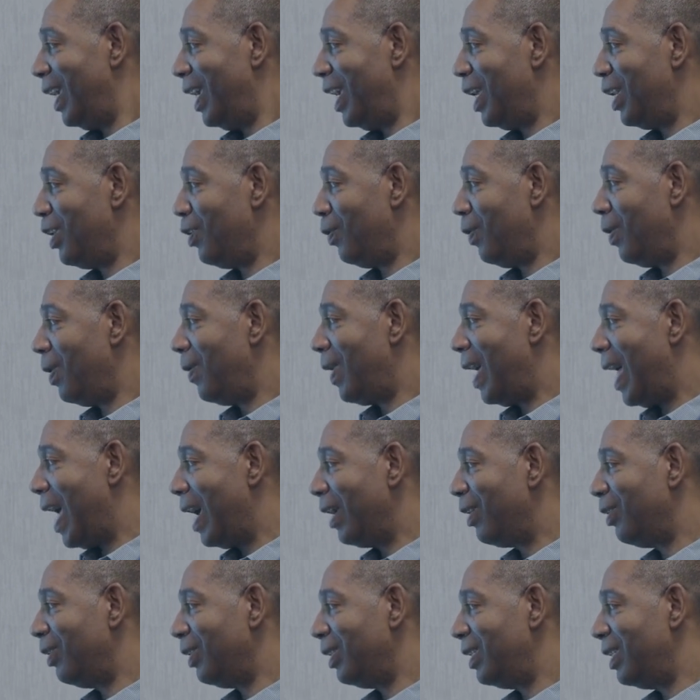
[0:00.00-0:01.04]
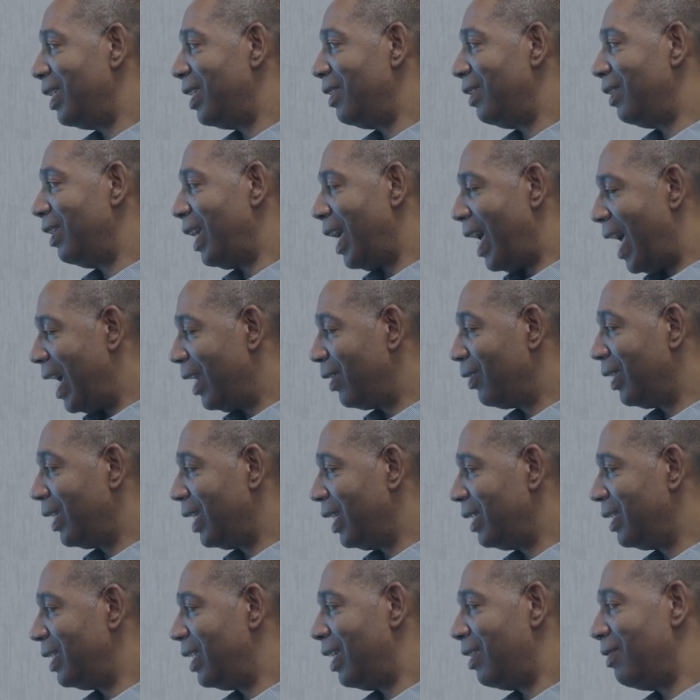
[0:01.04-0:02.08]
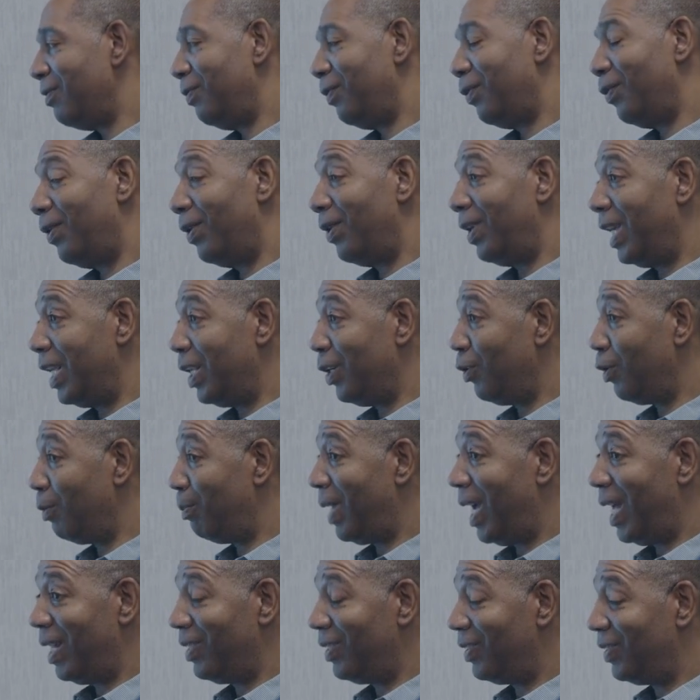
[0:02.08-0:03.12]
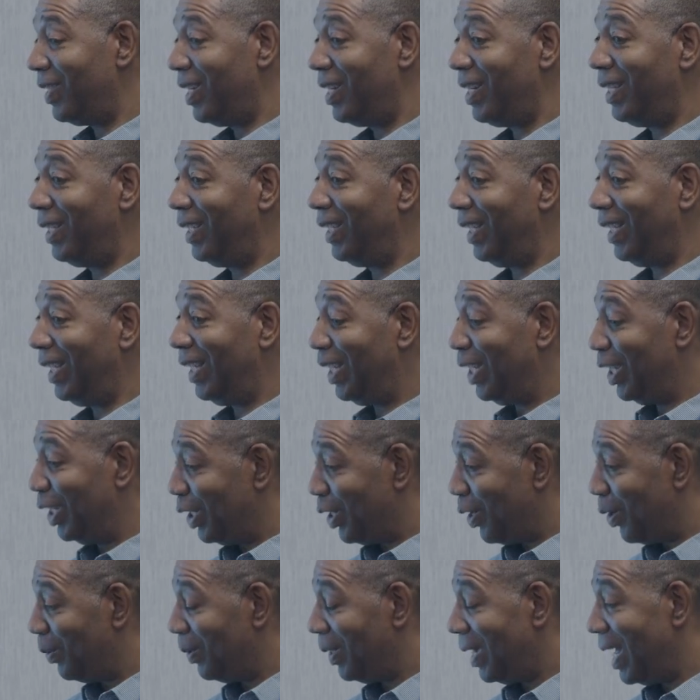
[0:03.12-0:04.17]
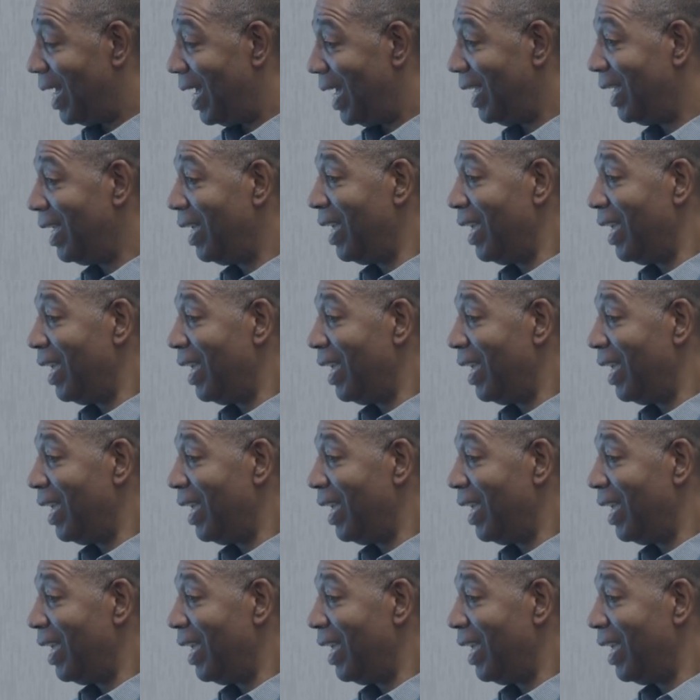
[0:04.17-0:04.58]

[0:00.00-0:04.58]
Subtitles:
enteroaggregative or enteropathogenic E. coli,